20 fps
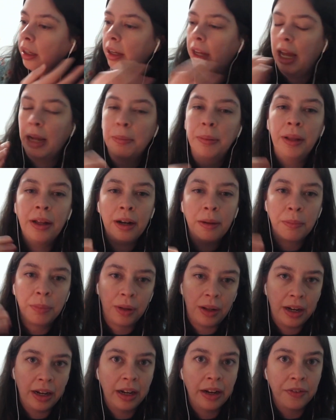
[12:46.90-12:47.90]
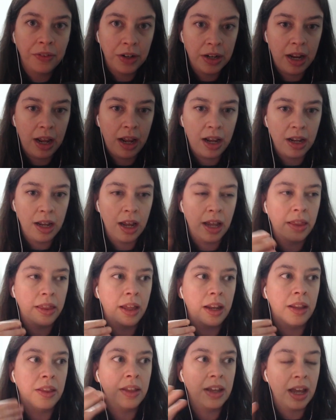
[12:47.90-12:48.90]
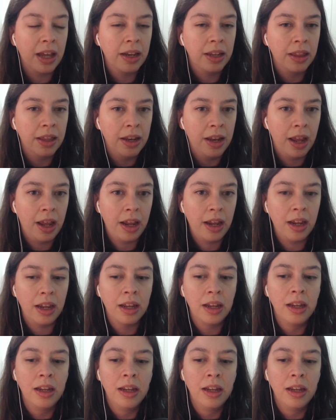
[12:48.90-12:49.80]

I plan on playing every day, and then at the end of the day,